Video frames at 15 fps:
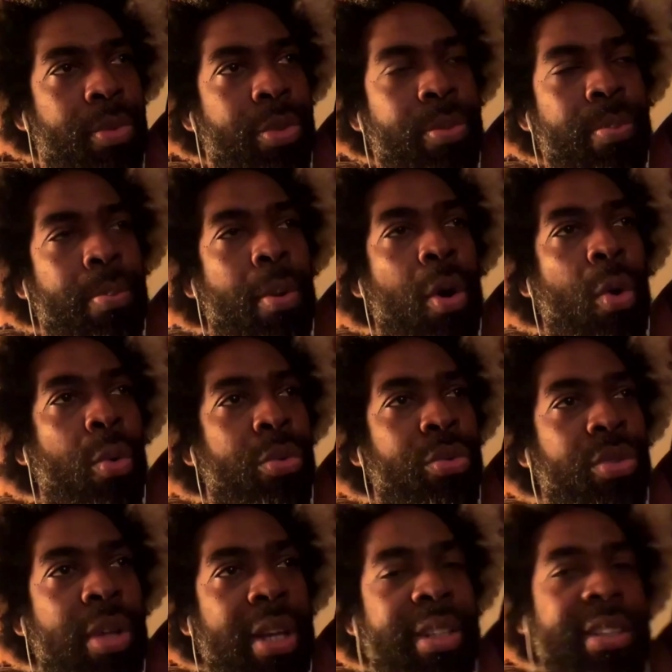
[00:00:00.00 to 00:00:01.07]
both
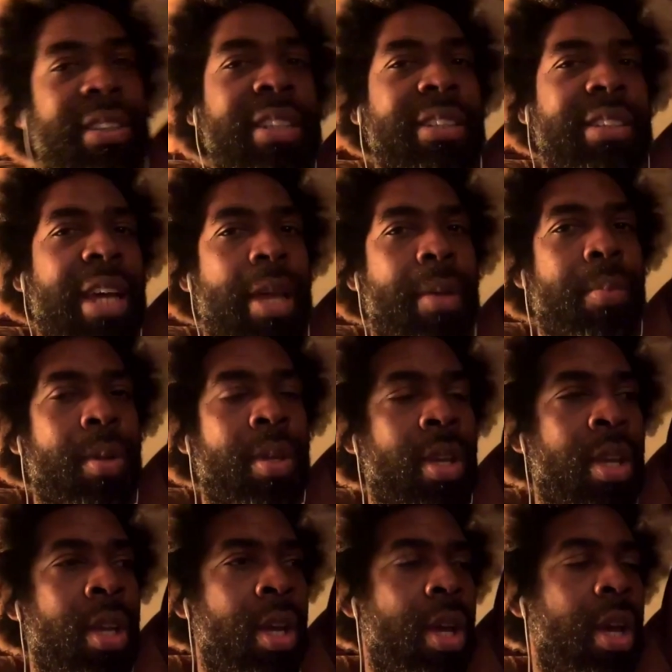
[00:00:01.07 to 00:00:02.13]
at the same time.
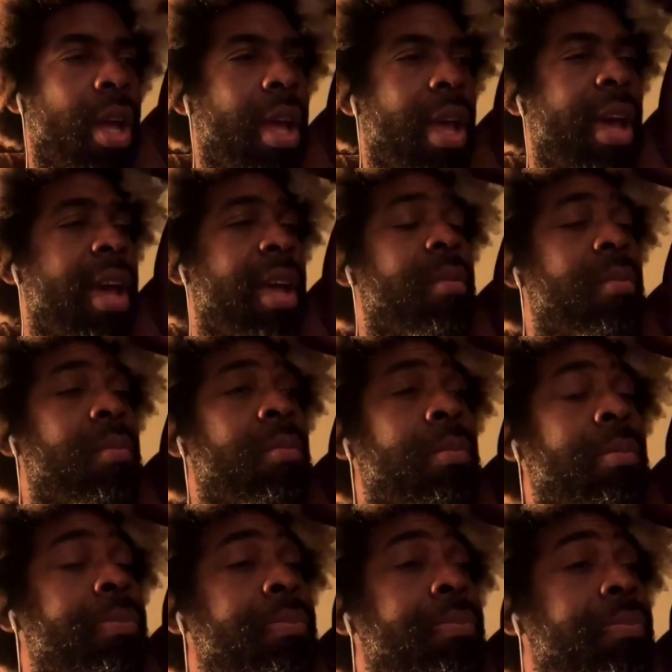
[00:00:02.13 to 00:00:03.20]

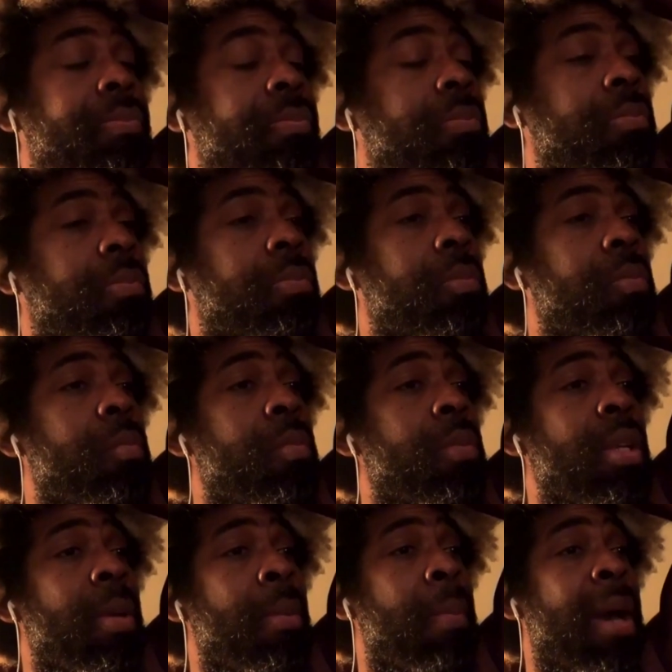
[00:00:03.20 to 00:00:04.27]
And
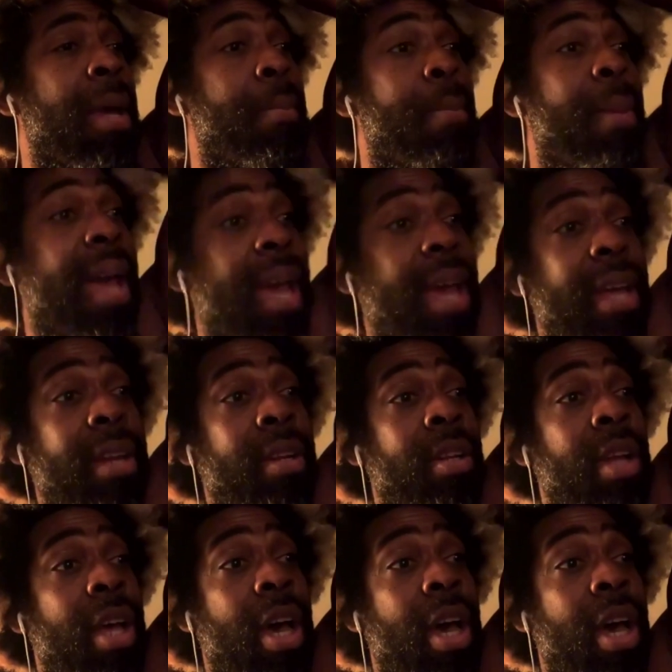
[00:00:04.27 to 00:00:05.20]
my band,